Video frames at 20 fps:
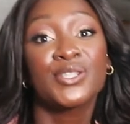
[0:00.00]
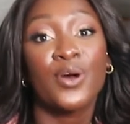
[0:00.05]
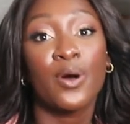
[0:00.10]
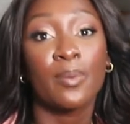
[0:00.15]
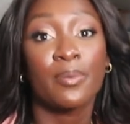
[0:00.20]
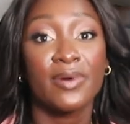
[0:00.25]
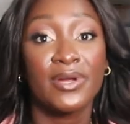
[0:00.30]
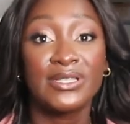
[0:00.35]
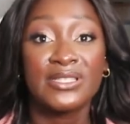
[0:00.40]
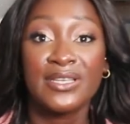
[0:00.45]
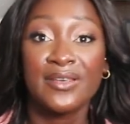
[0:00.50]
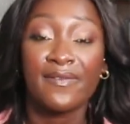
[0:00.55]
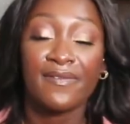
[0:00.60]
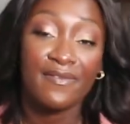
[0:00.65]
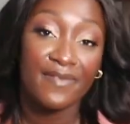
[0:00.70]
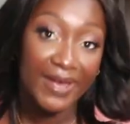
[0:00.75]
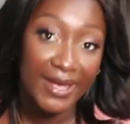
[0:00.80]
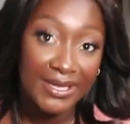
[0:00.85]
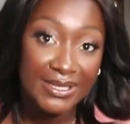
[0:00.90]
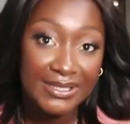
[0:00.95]
corporate
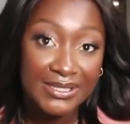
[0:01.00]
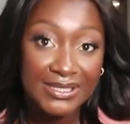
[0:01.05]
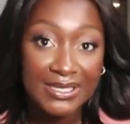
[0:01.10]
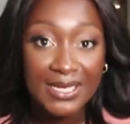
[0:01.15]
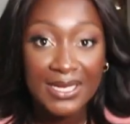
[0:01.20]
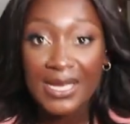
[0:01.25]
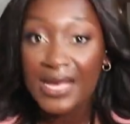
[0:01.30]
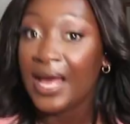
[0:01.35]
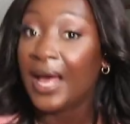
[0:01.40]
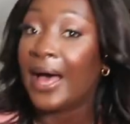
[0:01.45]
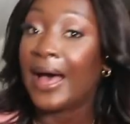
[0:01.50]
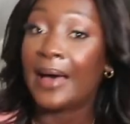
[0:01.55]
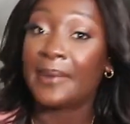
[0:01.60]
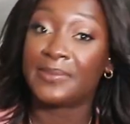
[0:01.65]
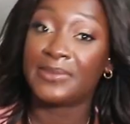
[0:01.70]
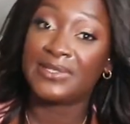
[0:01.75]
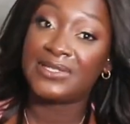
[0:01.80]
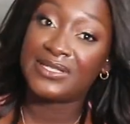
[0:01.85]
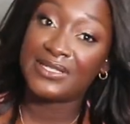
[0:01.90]
event, I'm